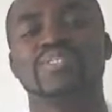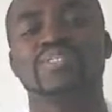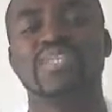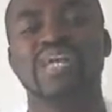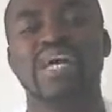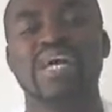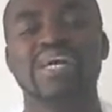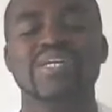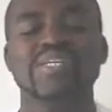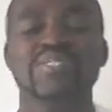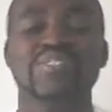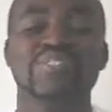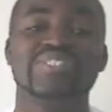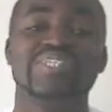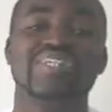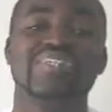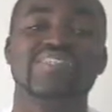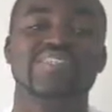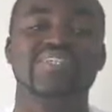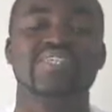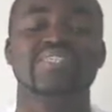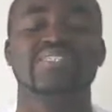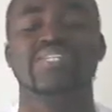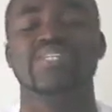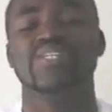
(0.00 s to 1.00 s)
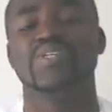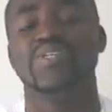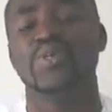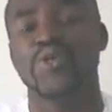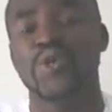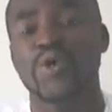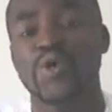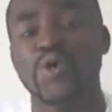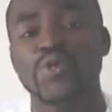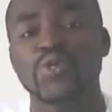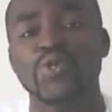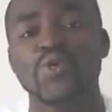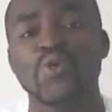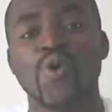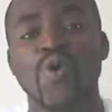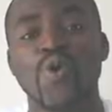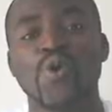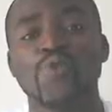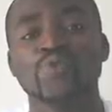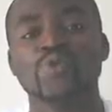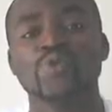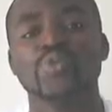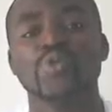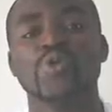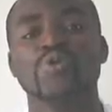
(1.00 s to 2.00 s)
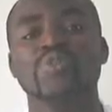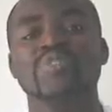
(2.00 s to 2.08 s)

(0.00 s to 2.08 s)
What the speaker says: or dying to the things that you hold